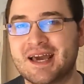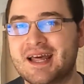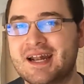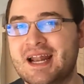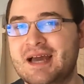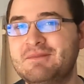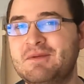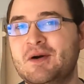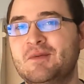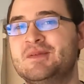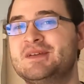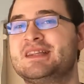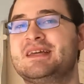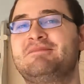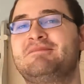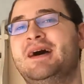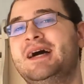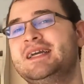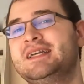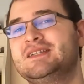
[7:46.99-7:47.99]
and I'm hoping
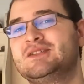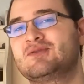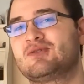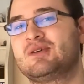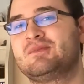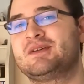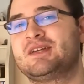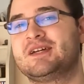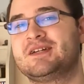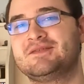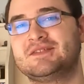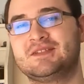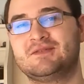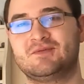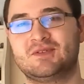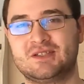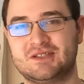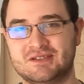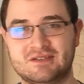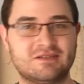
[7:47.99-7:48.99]
that my enjoyment of it
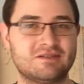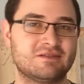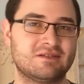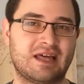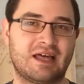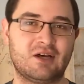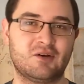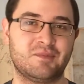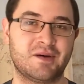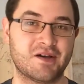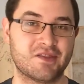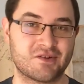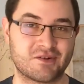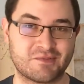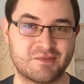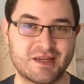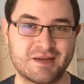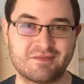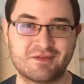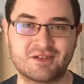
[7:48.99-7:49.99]
will help other
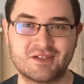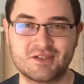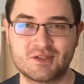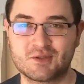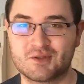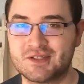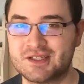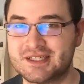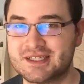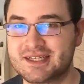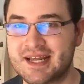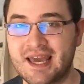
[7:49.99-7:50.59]
people enjoy it.